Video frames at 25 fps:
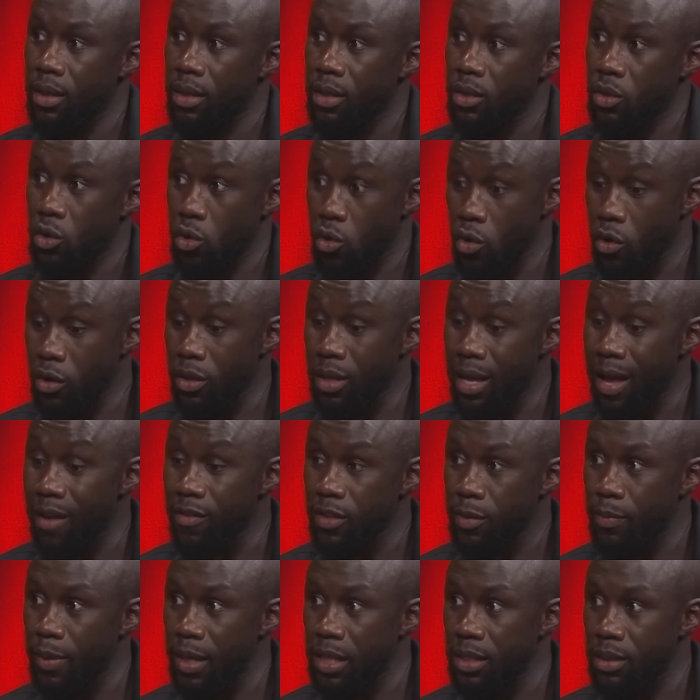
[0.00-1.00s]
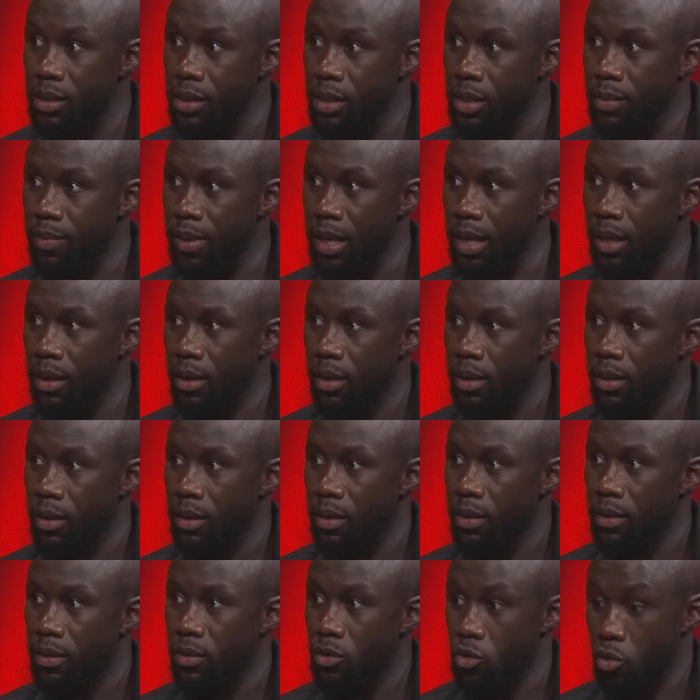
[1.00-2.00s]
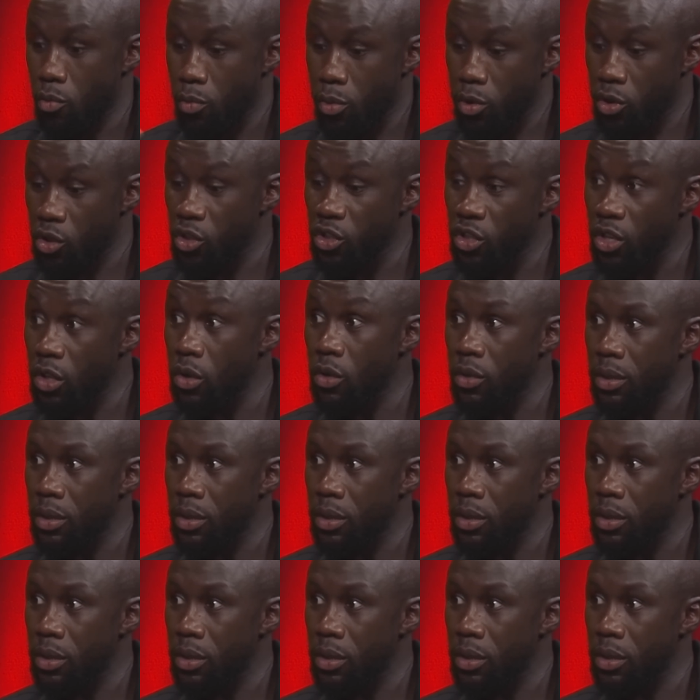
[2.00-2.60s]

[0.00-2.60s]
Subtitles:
So you're going to have space in his back. So position